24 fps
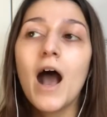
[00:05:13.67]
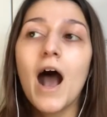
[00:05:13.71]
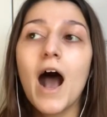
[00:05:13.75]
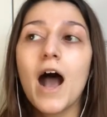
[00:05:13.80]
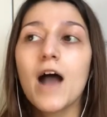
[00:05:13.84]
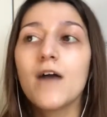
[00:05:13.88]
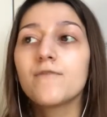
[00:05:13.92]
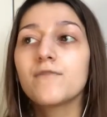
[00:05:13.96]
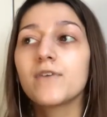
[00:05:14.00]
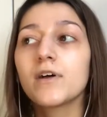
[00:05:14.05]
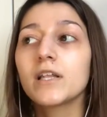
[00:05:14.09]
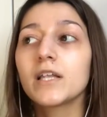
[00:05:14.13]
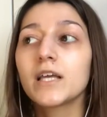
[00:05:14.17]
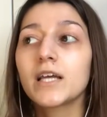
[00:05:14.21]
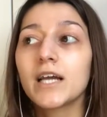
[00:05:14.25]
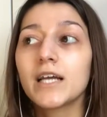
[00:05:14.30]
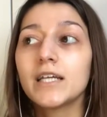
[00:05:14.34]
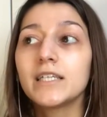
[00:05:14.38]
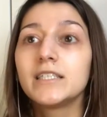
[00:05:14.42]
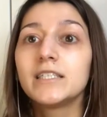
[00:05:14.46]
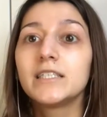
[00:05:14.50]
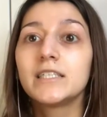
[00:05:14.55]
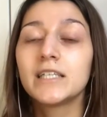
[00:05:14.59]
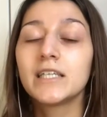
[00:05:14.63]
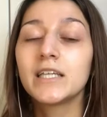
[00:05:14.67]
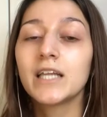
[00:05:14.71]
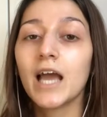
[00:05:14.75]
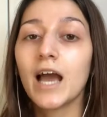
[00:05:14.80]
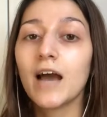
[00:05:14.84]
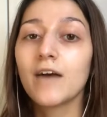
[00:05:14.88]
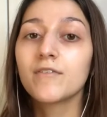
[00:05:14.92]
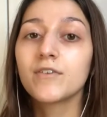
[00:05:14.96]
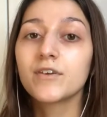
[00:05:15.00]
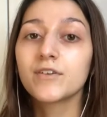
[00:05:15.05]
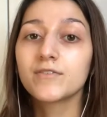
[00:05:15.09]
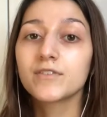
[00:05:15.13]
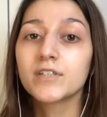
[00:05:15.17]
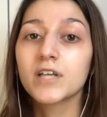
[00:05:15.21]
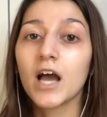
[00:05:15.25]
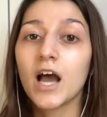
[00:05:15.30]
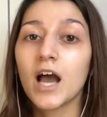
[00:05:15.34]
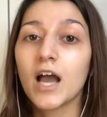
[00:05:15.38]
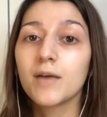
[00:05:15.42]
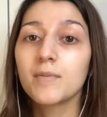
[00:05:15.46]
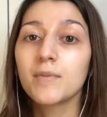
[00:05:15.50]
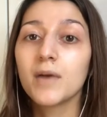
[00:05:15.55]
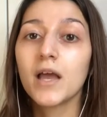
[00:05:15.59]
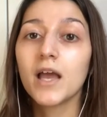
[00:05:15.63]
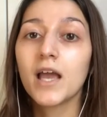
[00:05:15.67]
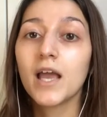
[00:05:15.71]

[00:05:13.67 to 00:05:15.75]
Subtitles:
I felt like I didn't have enough time,